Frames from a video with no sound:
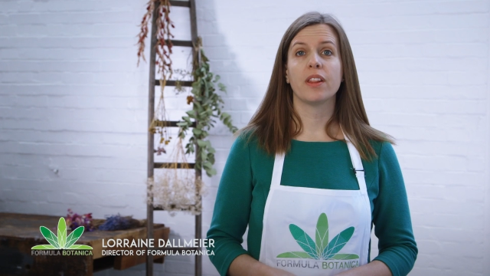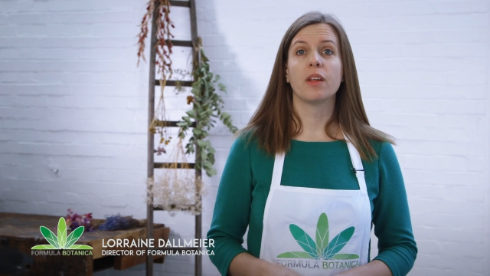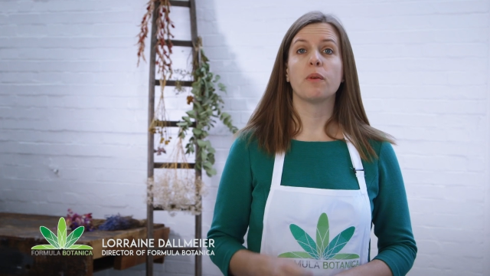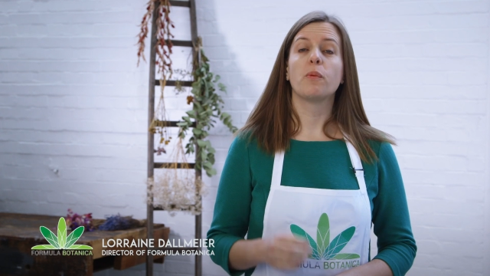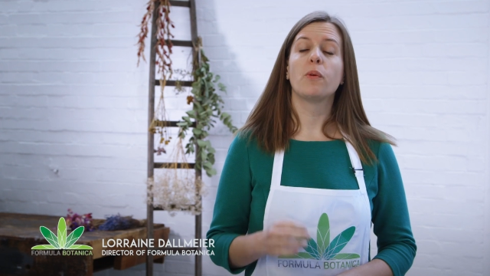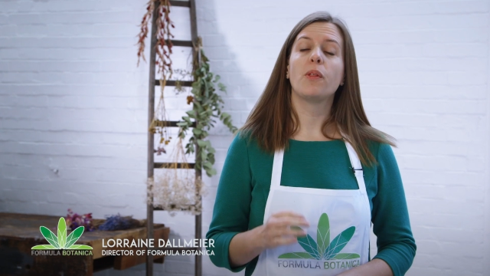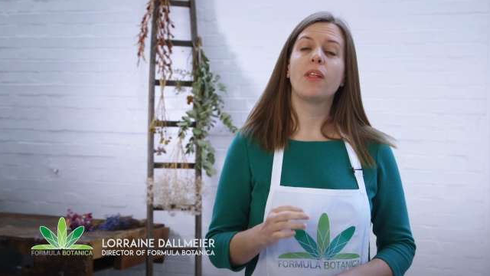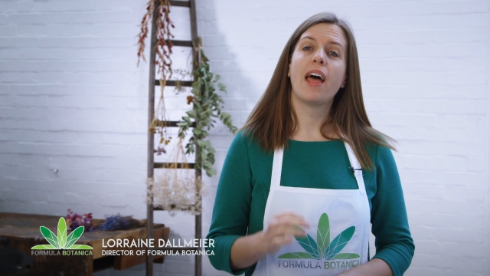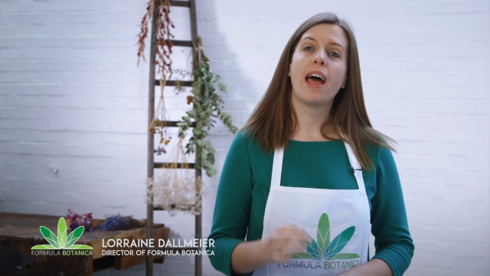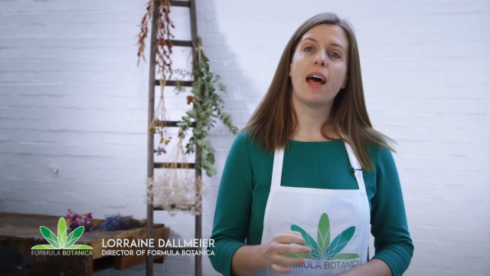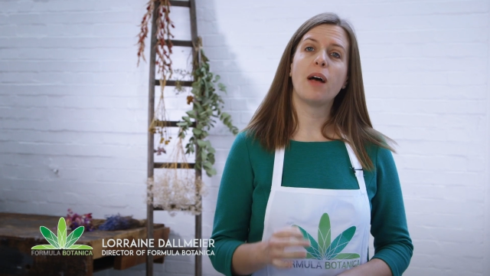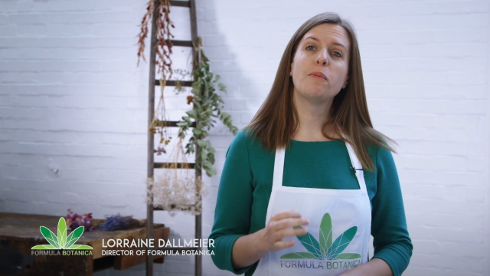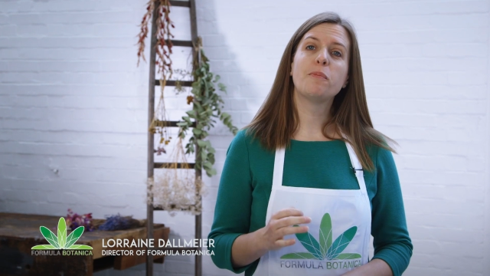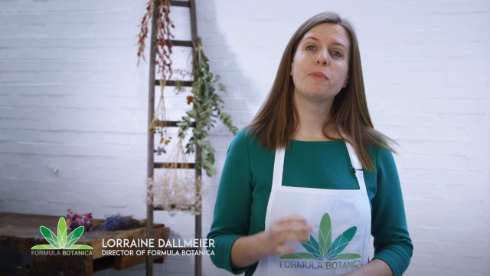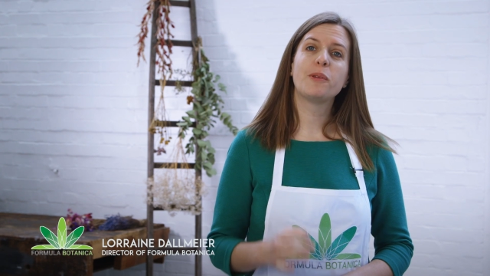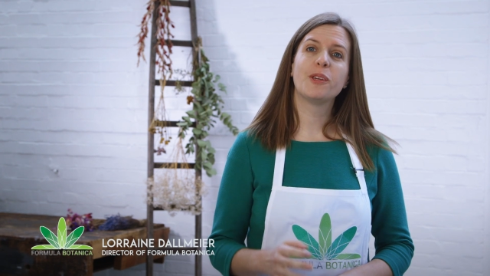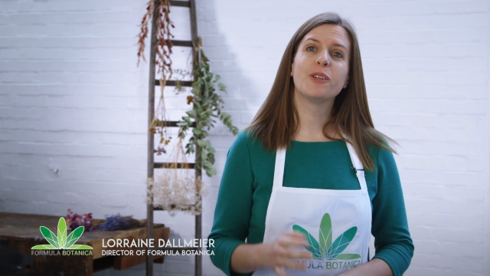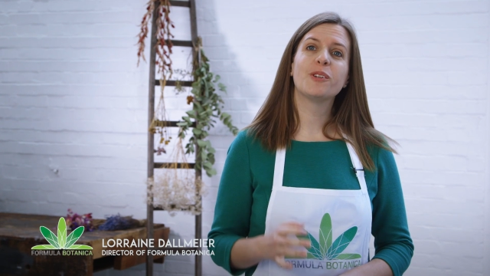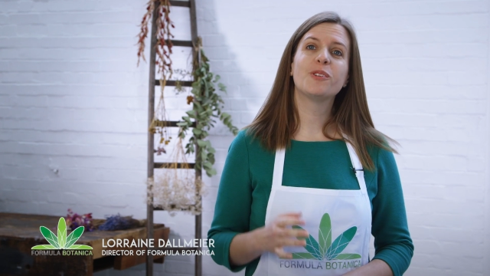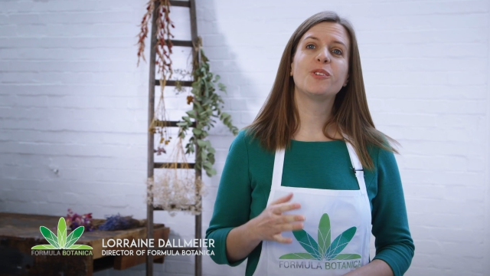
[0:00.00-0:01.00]
that will
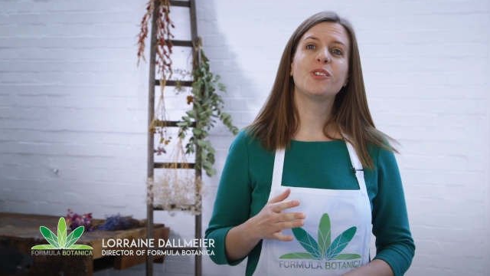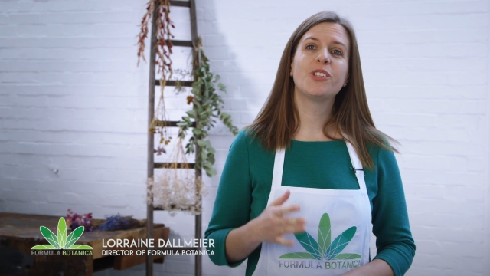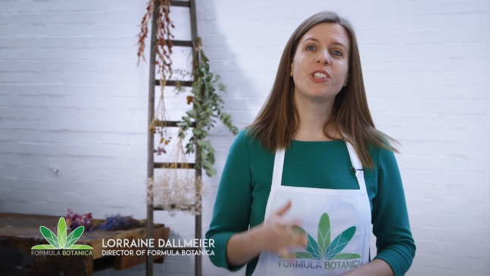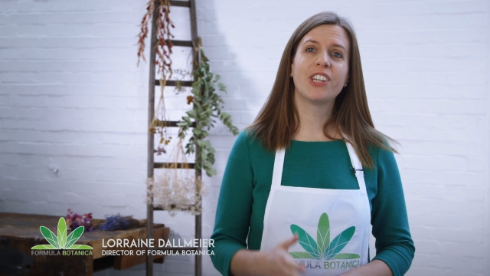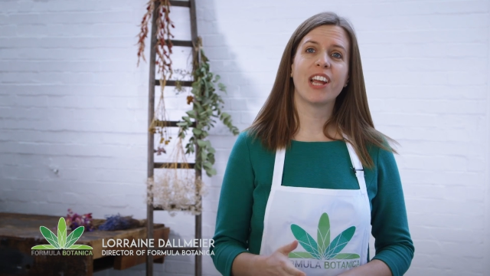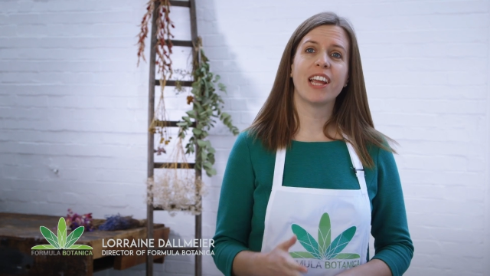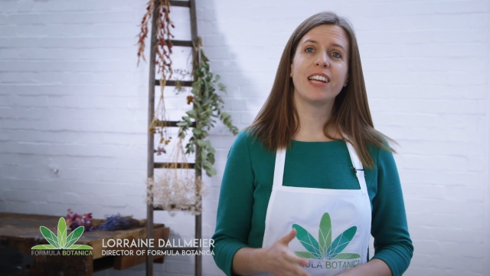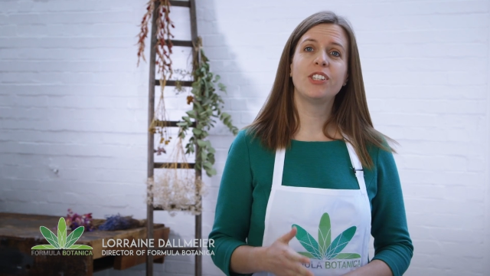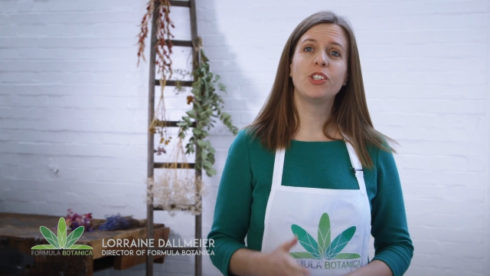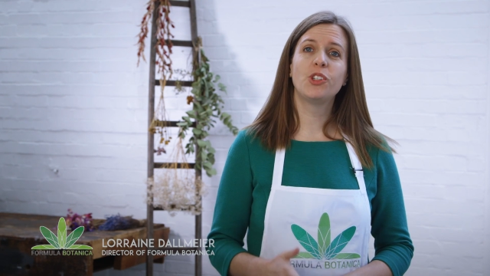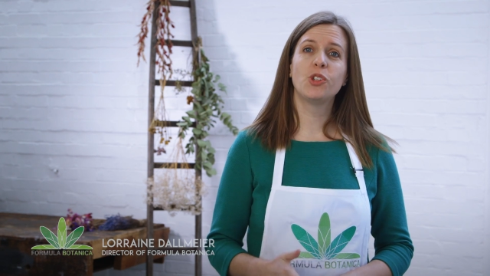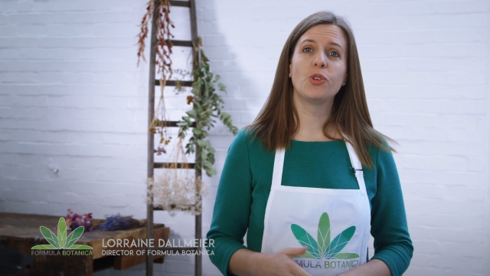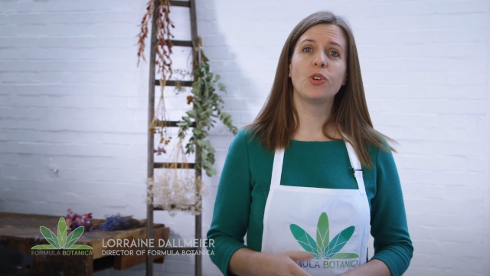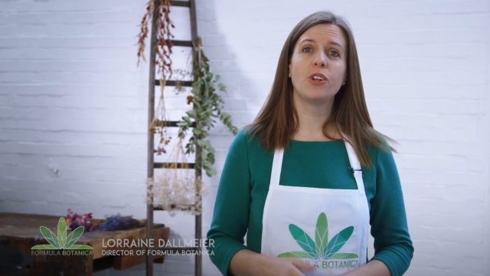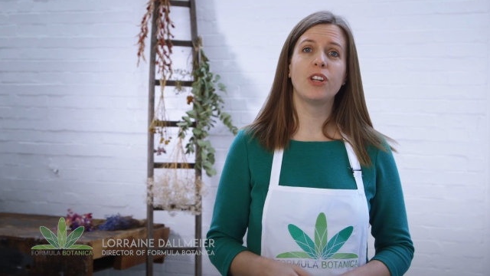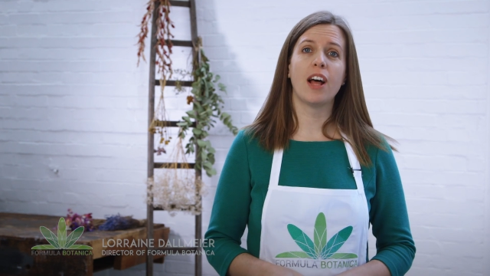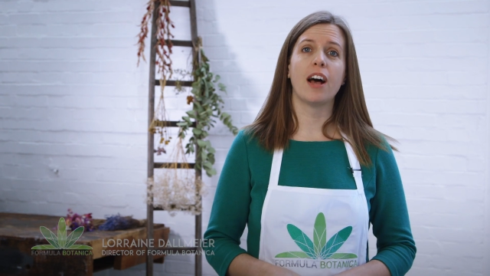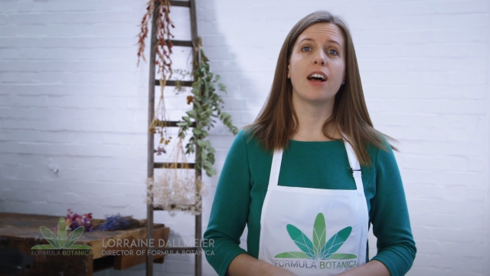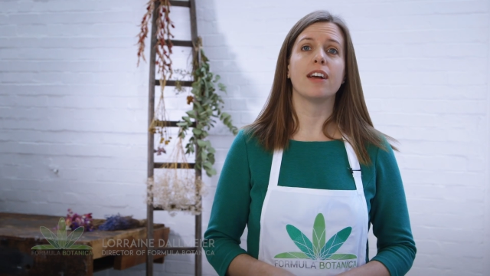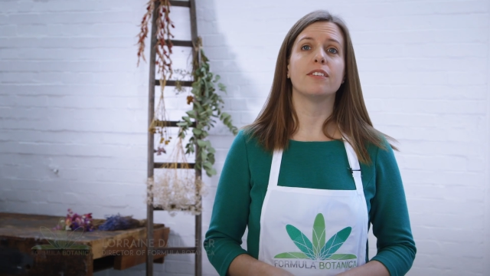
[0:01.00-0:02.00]
help you change your
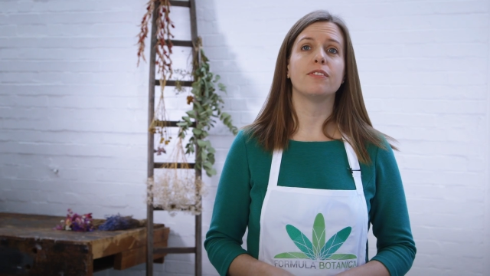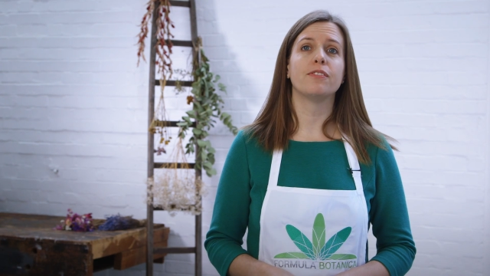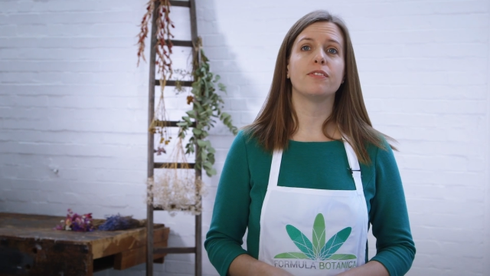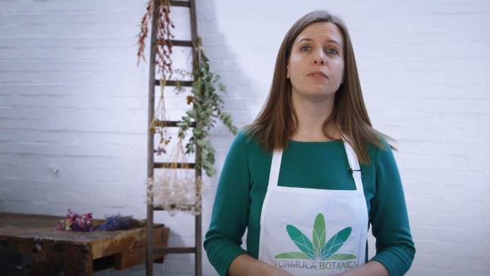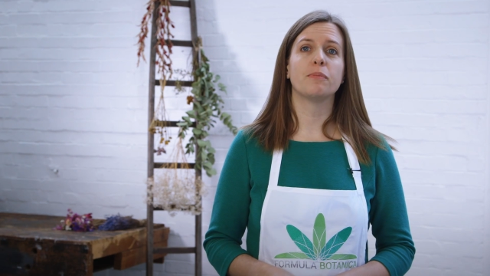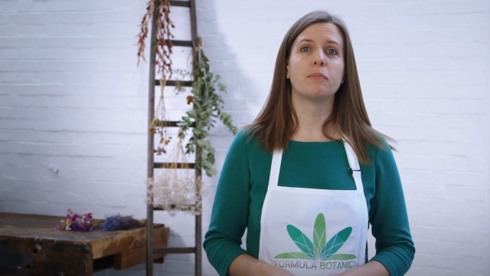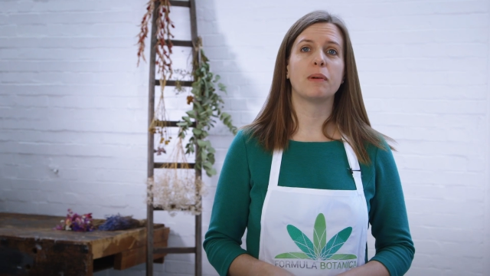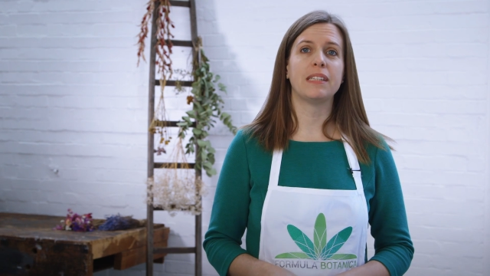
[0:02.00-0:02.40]
life